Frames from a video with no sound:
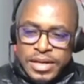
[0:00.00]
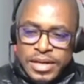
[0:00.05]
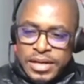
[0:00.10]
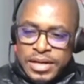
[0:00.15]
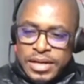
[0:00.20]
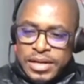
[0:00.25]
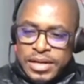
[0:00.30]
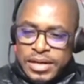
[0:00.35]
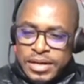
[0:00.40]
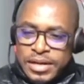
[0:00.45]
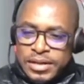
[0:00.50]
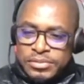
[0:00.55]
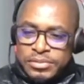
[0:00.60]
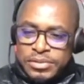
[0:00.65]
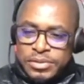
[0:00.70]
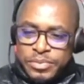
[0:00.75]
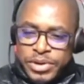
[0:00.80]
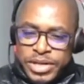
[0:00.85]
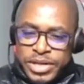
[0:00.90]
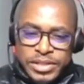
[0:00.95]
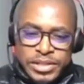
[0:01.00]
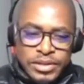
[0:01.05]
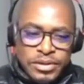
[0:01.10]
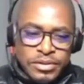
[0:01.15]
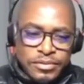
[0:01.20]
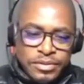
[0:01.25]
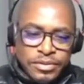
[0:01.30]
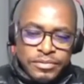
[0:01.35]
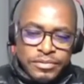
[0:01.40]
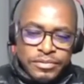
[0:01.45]
to the passing of
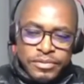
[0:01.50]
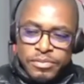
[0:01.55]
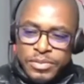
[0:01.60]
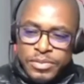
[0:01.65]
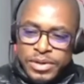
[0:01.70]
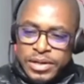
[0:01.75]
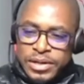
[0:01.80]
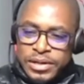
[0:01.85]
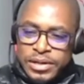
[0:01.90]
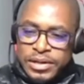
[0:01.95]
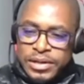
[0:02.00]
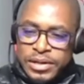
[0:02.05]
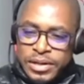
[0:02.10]
the former